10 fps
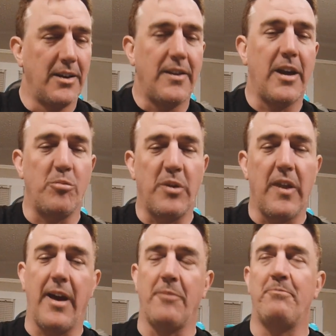that'll be
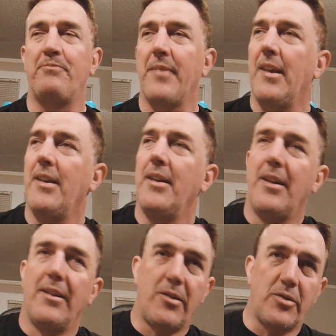that.
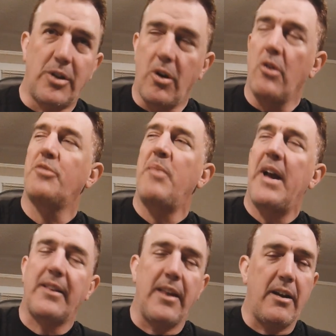So she goes
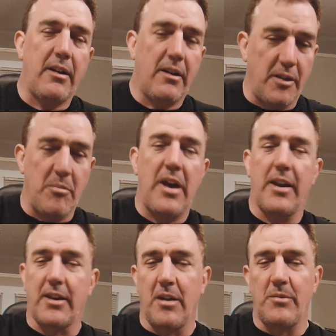back there. The
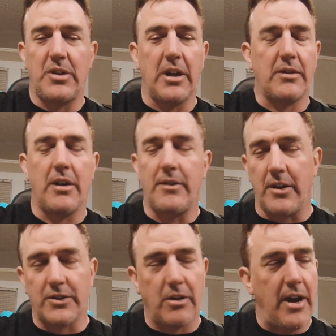medic comes, checks her out,
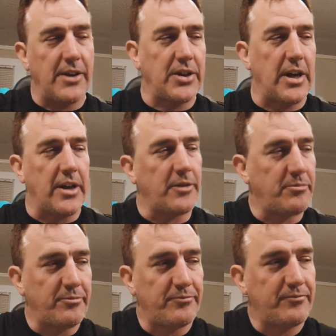not a scratch on
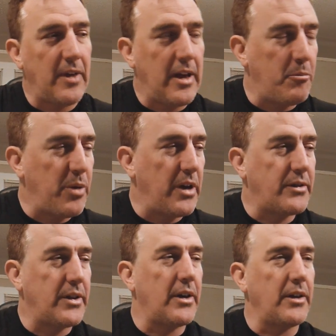her.
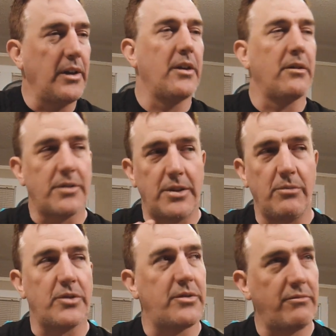But she
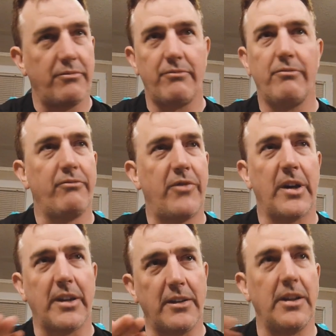was
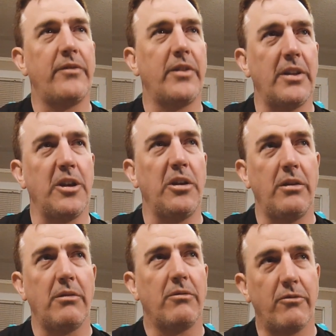fucking lividly
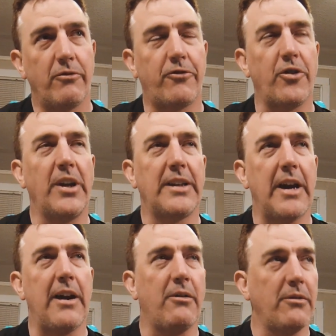freaked
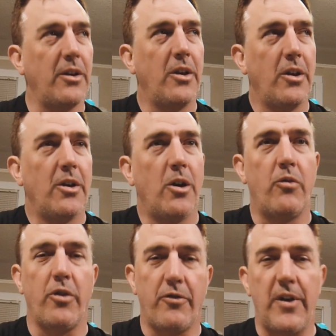out
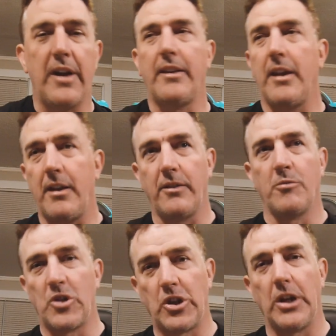over the fact that
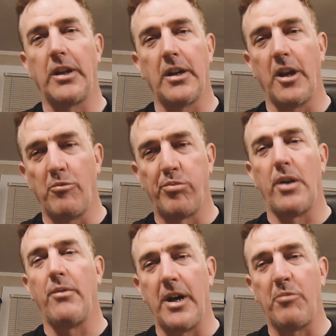the machine gun had
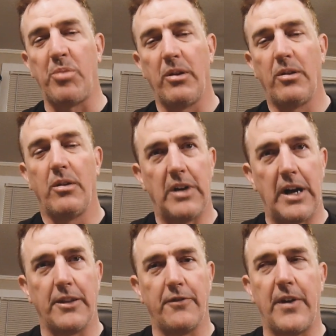blown up
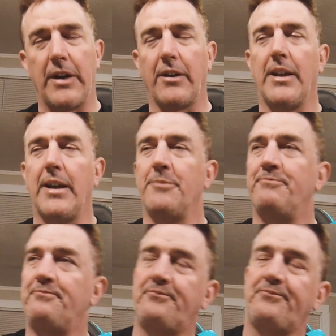on the firing line.